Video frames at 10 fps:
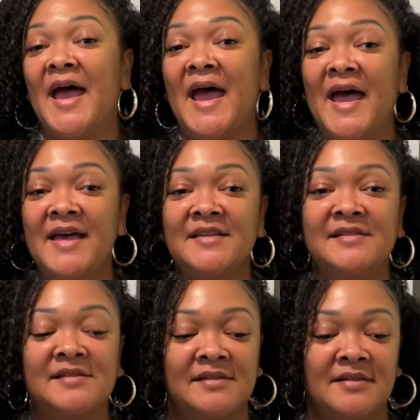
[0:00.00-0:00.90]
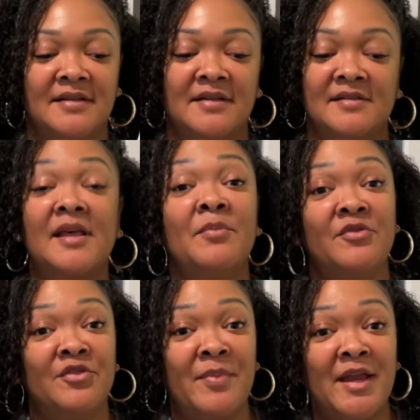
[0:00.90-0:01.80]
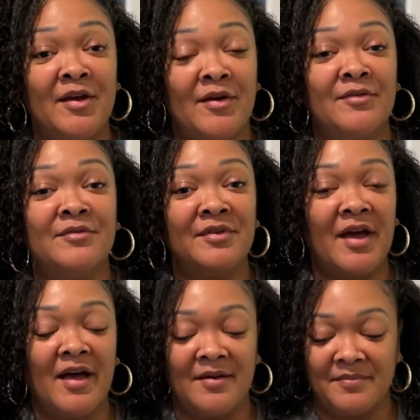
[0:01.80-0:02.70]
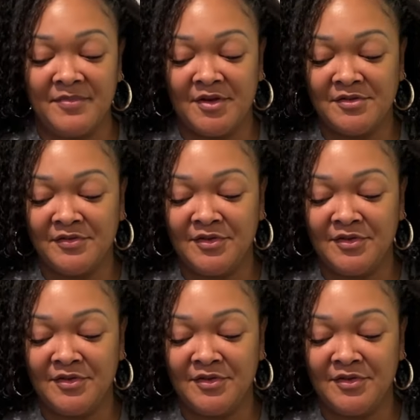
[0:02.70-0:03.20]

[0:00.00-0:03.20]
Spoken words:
As some of you may know, those of